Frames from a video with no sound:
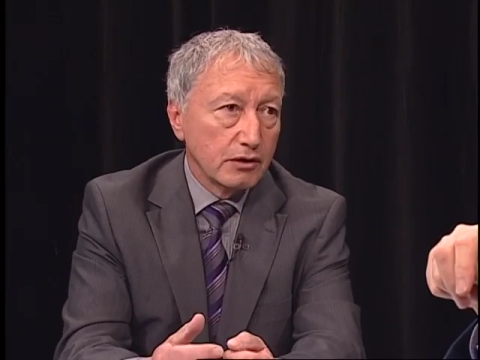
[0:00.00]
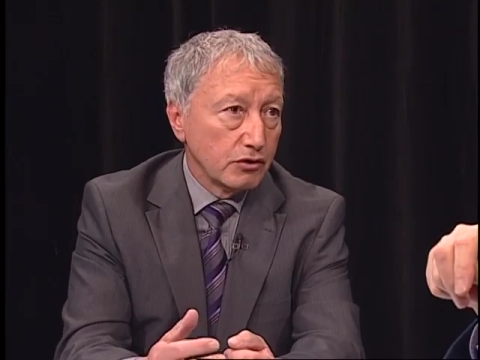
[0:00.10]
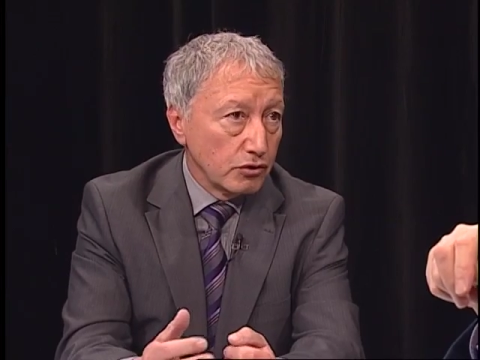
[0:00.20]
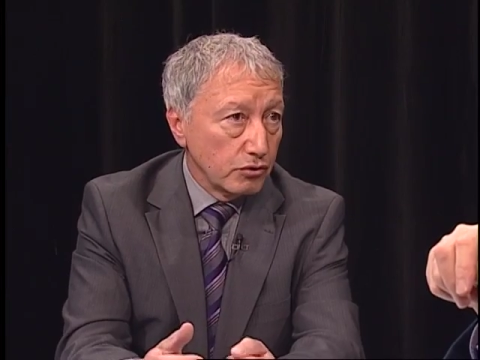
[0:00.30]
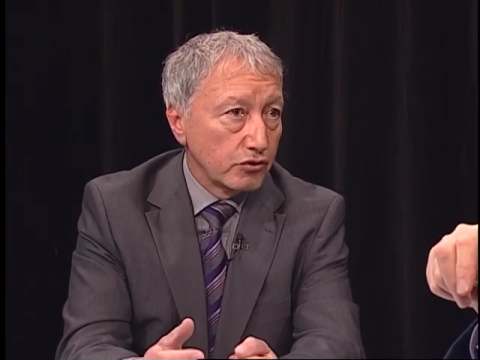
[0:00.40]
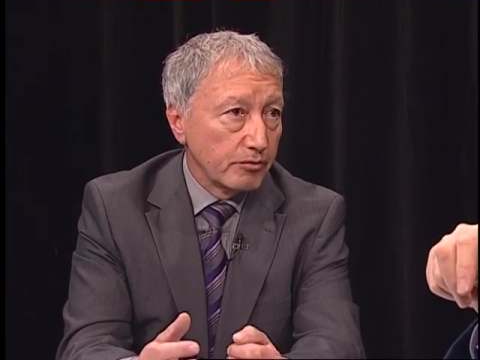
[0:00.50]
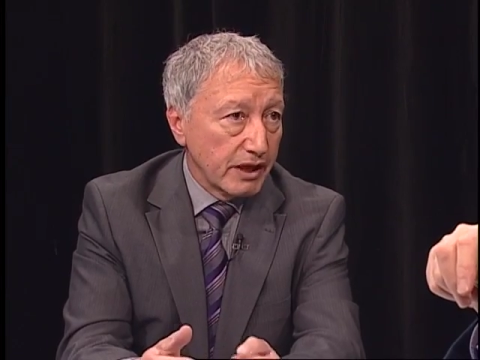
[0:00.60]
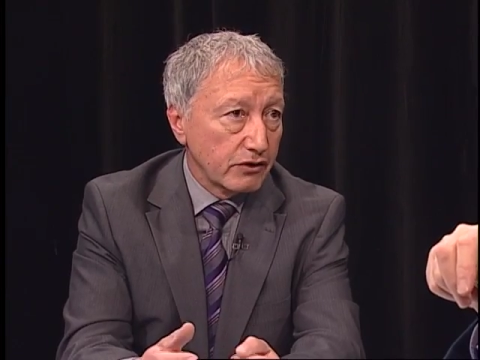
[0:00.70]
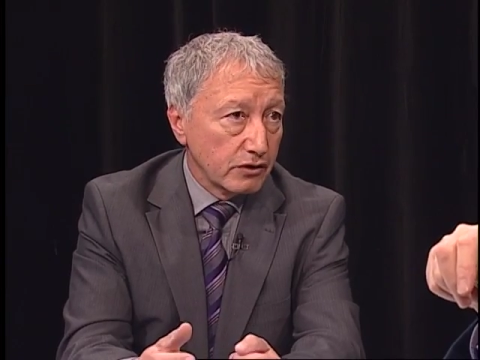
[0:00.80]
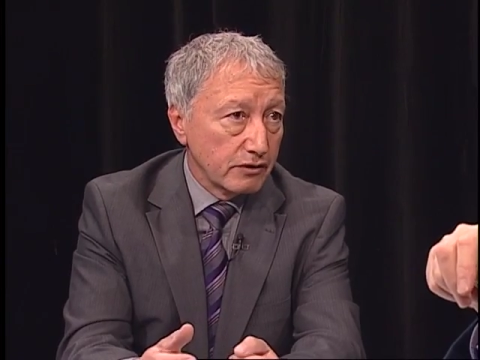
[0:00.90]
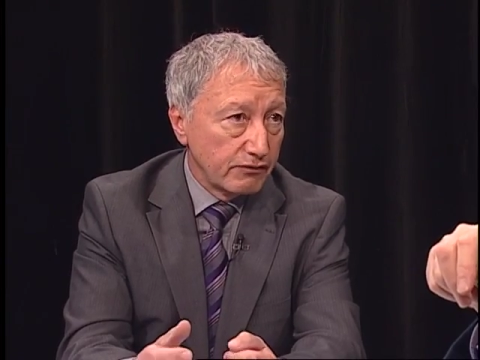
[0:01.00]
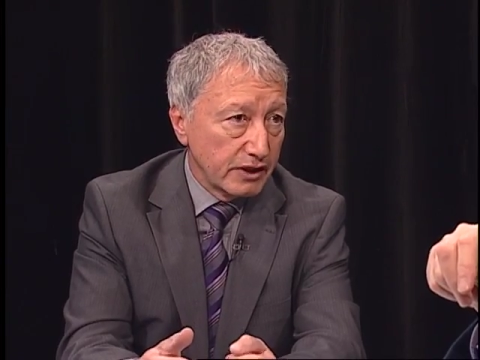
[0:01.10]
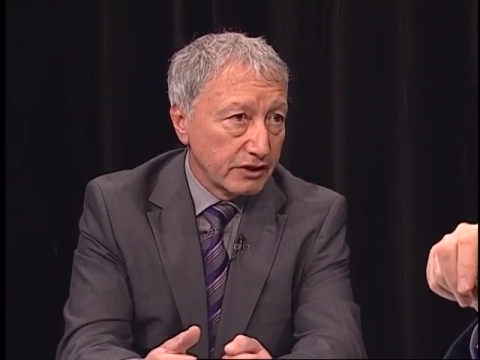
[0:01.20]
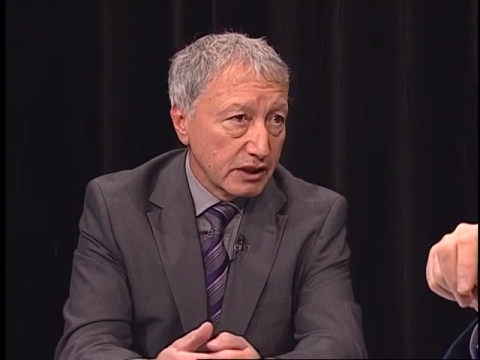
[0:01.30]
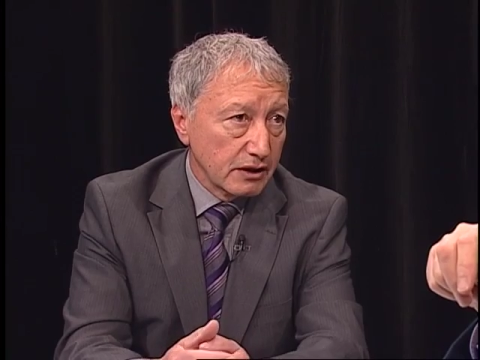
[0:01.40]
used method of
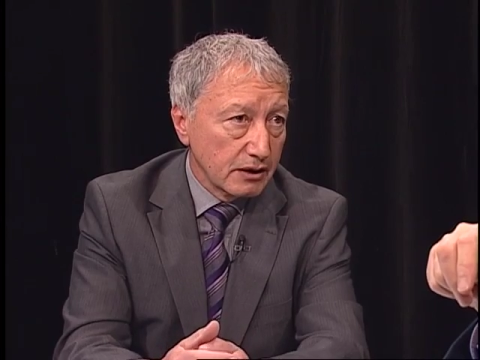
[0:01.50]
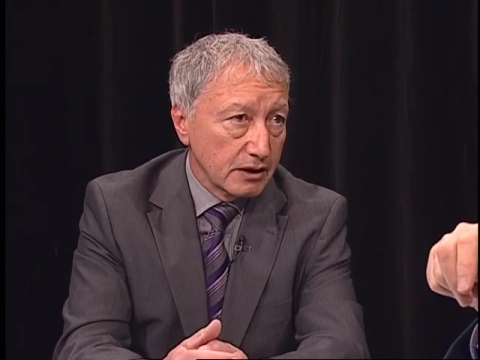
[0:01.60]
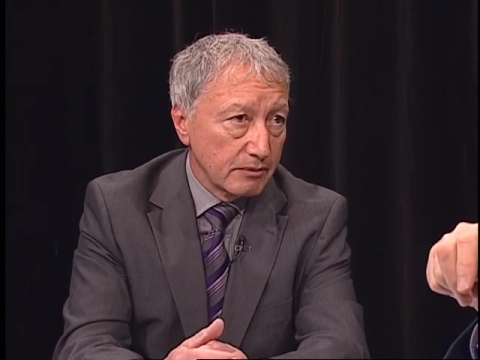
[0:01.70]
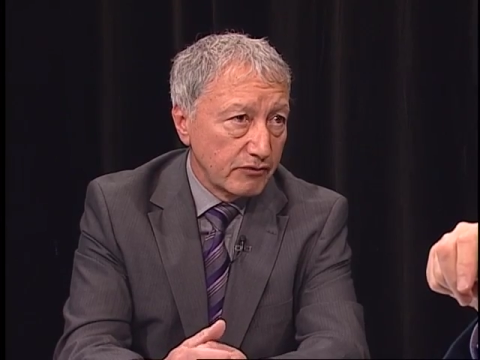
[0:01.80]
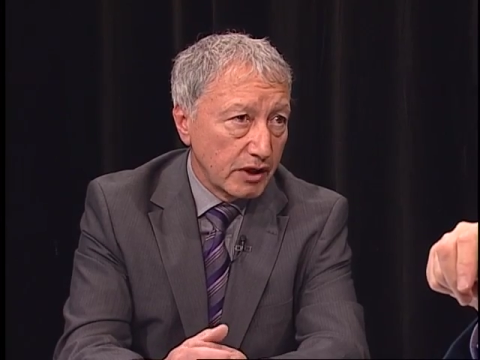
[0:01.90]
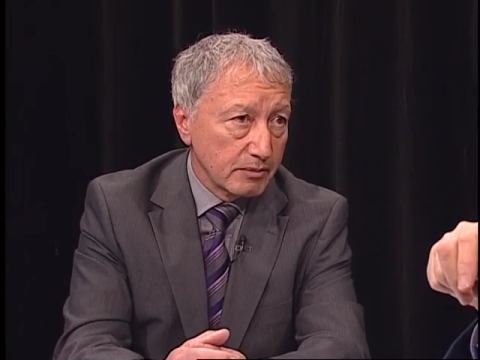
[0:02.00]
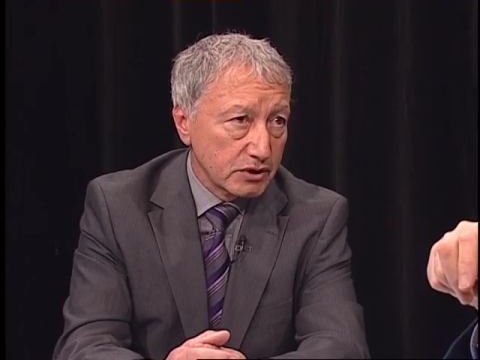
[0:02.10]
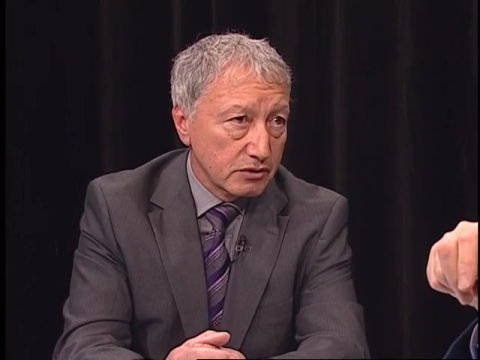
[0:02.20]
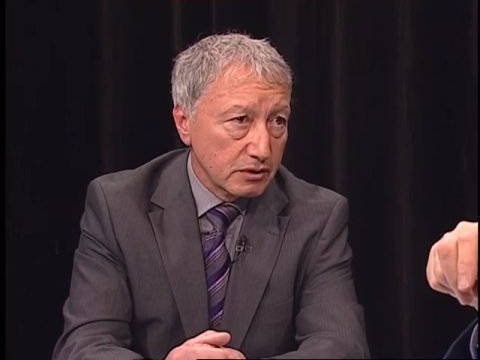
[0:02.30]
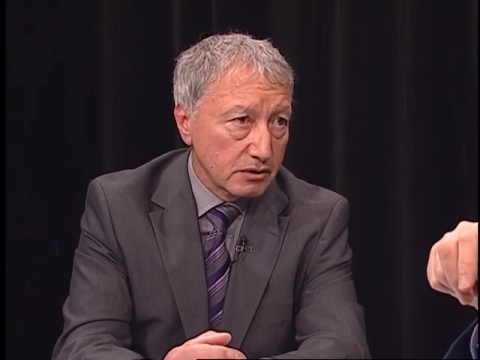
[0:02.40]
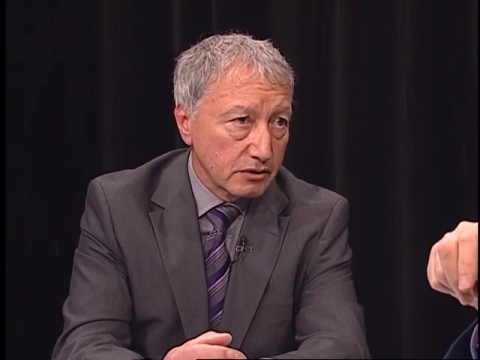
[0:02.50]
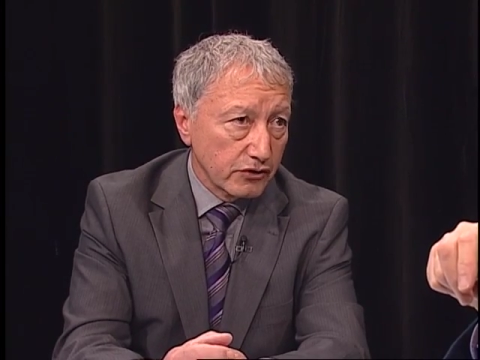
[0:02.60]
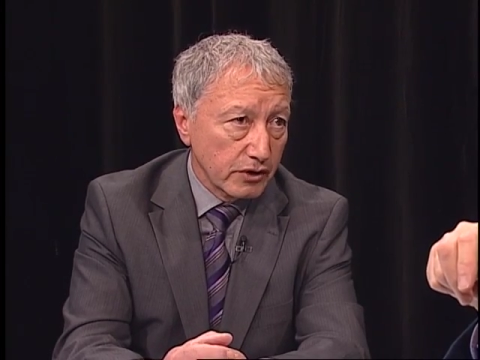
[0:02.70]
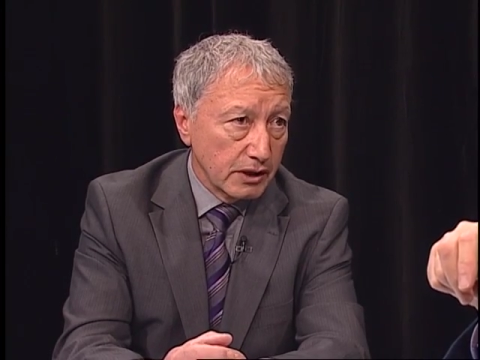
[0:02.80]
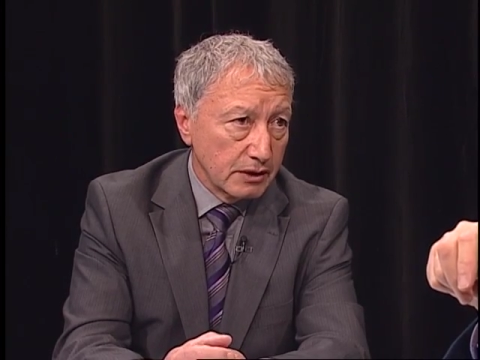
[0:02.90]
funding pharmaceuticals
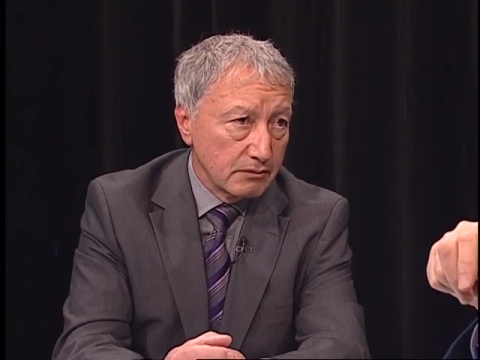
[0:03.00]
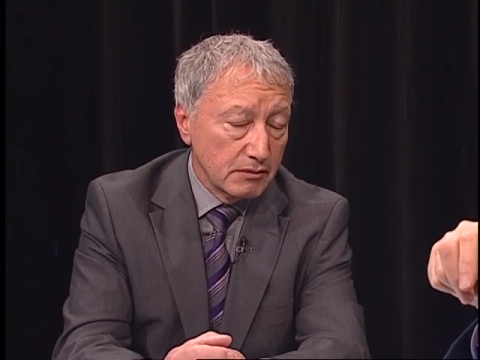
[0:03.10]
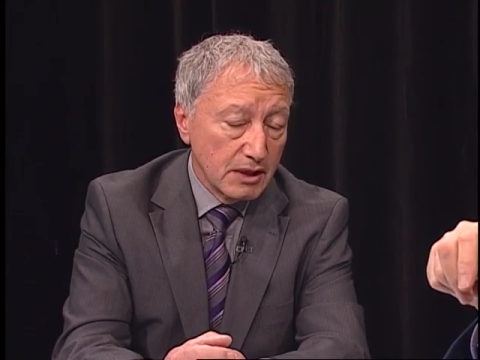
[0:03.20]
in